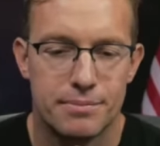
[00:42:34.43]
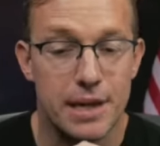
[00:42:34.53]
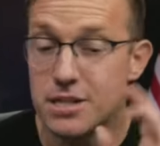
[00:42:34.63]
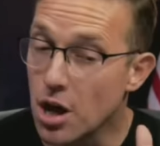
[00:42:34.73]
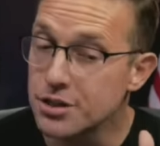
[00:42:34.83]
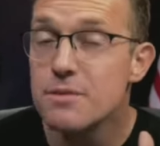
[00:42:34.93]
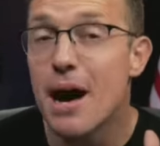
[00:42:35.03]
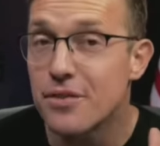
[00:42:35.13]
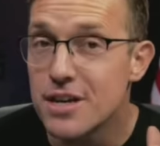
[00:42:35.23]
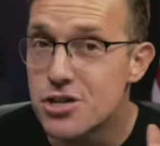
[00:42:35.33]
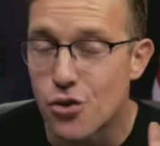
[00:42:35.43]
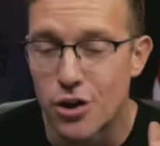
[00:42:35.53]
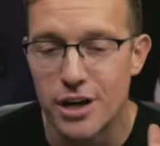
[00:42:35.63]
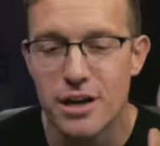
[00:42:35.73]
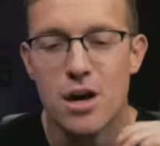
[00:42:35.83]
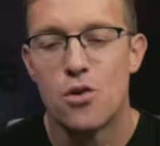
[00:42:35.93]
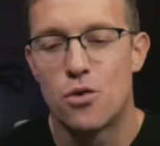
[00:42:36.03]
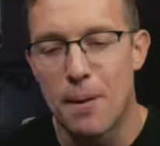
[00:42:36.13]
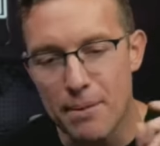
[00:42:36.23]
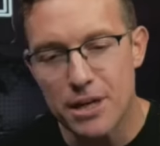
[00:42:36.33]
They salty about this story.
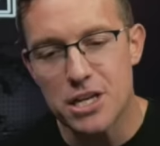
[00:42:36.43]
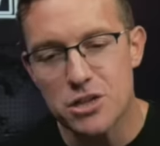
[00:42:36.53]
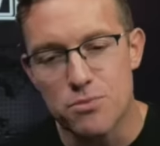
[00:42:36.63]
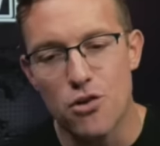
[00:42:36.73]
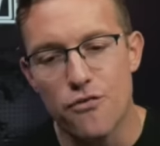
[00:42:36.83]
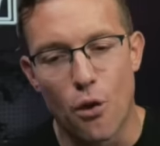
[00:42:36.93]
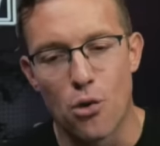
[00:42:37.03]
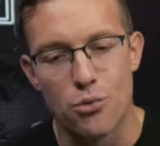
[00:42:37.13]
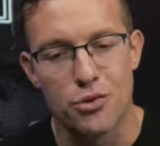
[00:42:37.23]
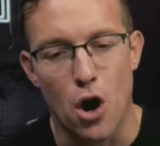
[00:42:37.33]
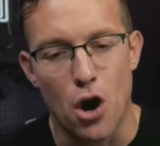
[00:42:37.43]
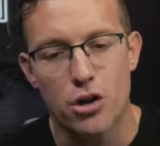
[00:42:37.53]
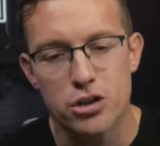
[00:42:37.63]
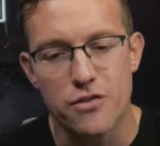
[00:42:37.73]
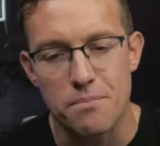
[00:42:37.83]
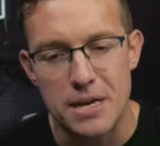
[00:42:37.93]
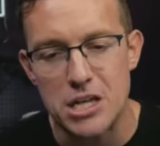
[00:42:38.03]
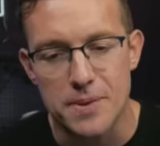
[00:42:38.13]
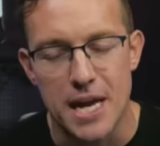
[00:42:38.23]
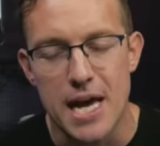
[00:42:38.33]
Republicans move forward with articles of
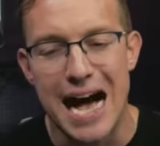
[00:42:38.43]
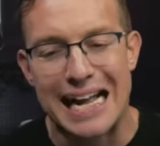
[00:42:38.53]
impeachment